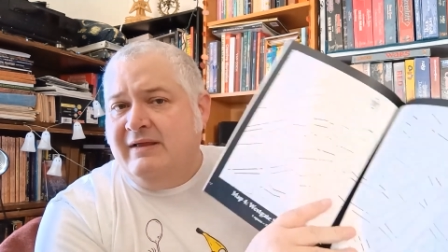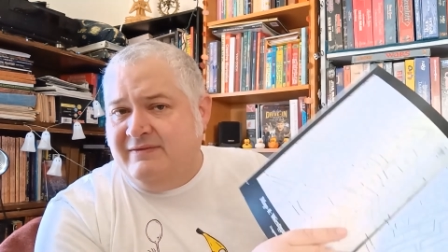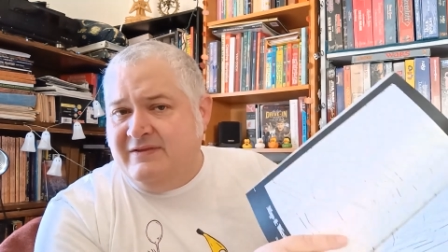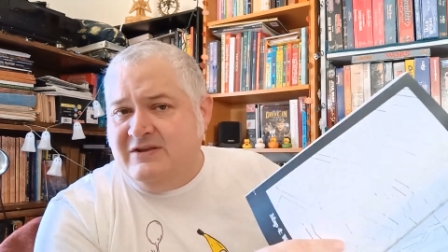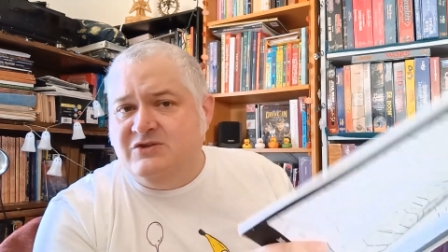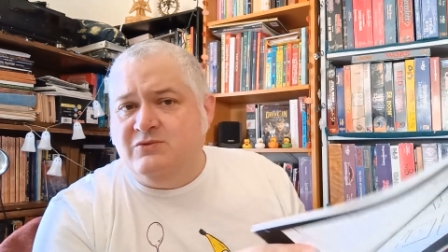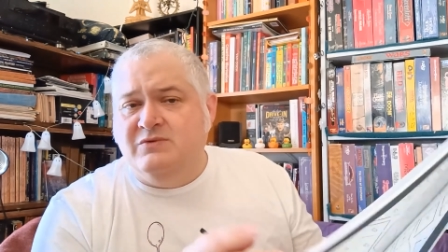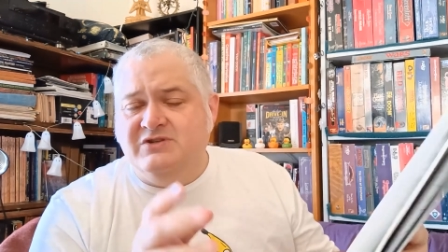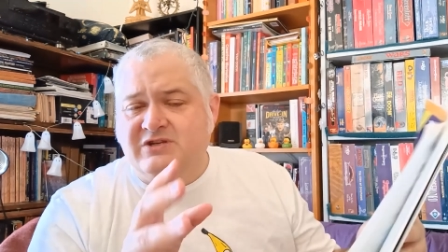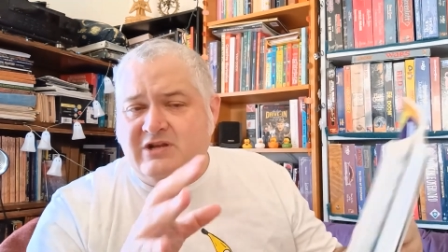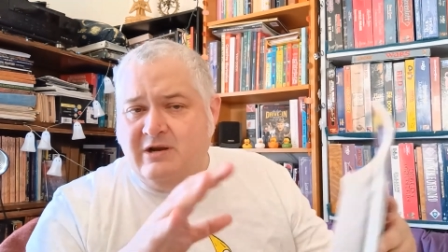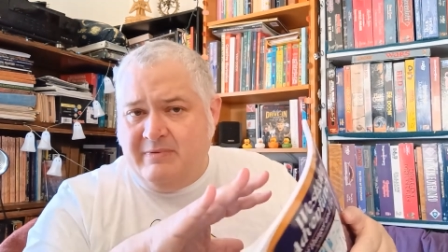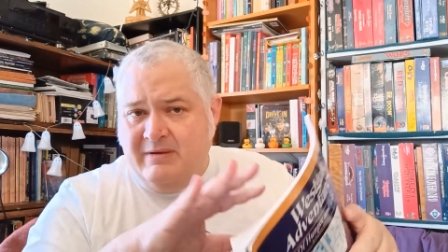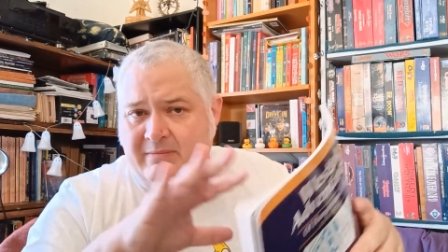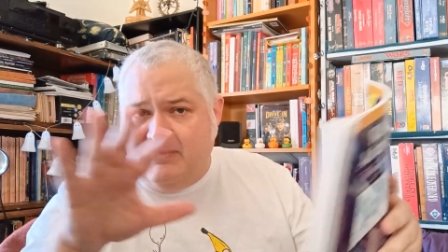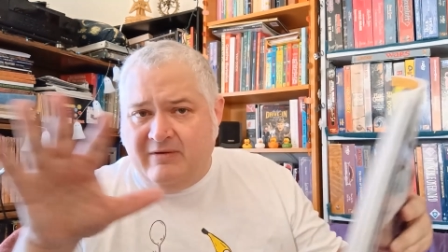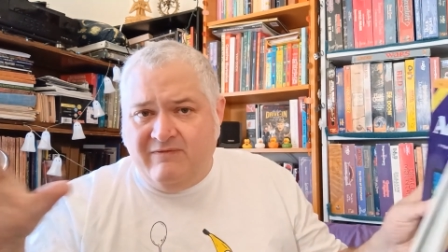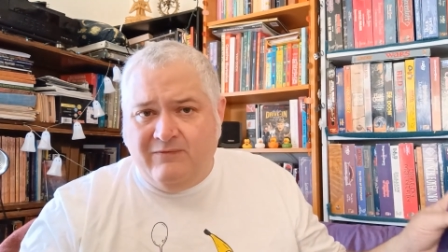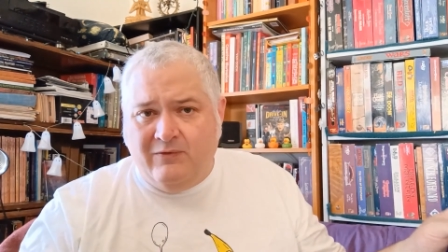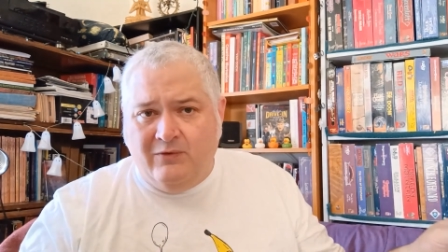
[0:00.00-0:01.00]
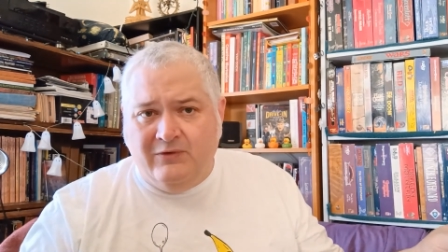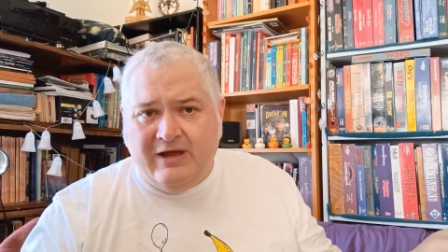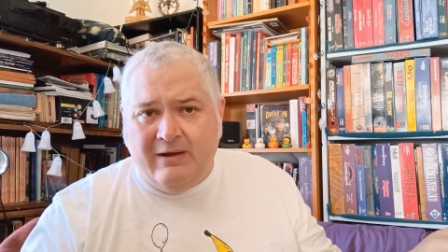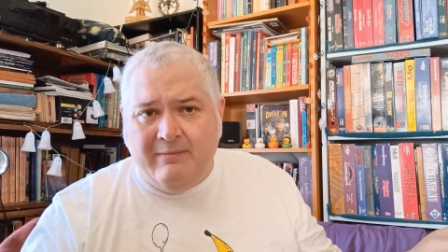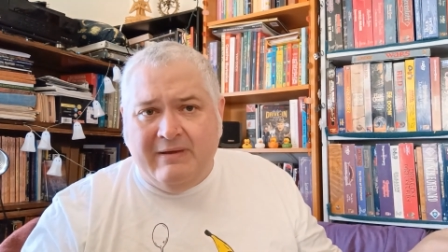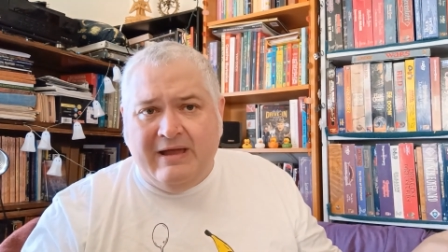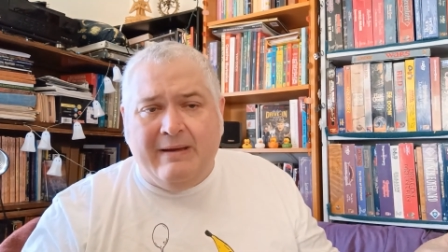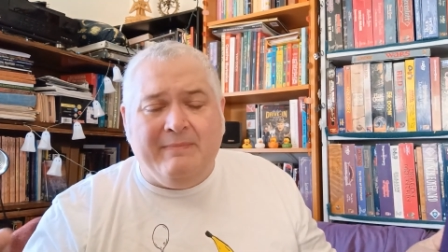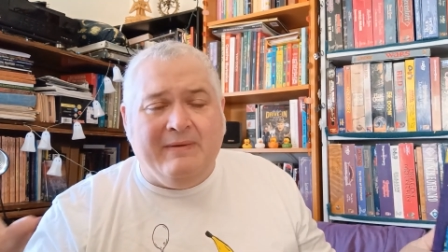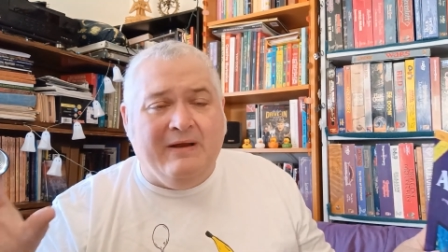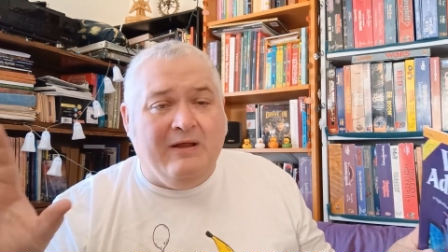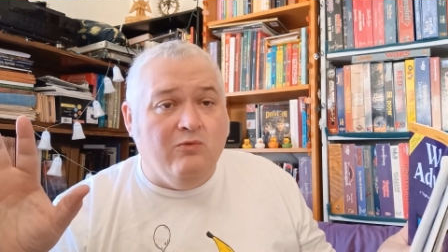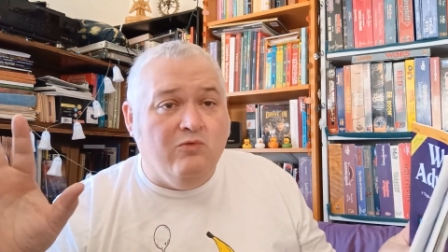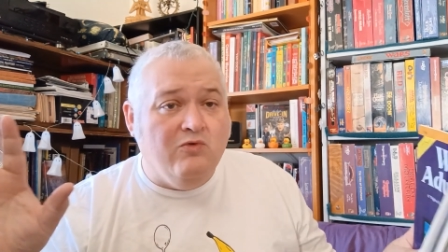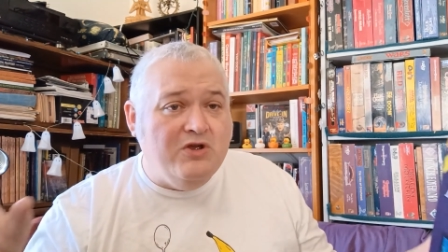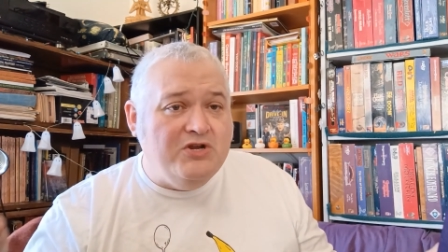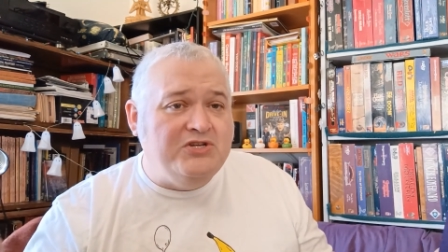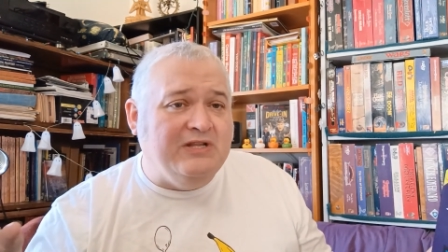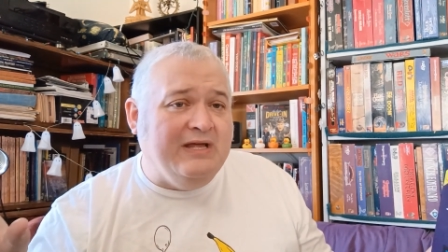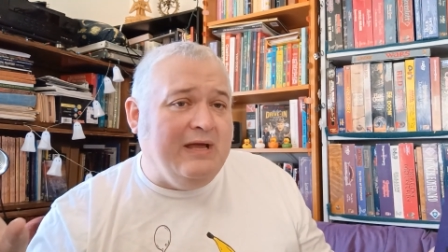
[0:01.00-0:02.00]
This one's going to be a big fold-out map, and
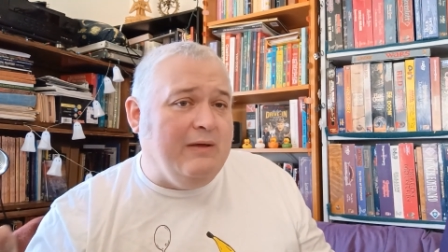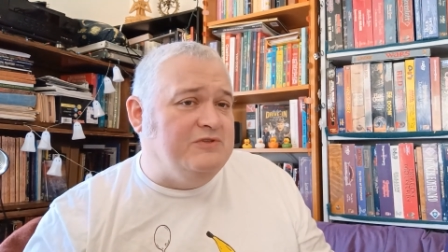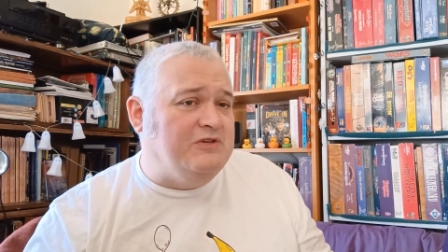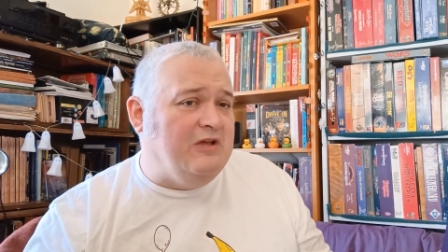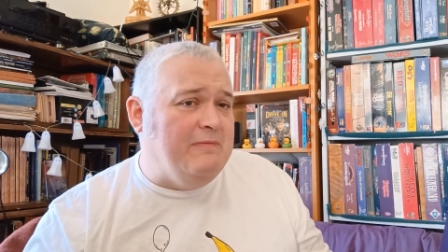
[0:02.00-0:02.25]
originally I was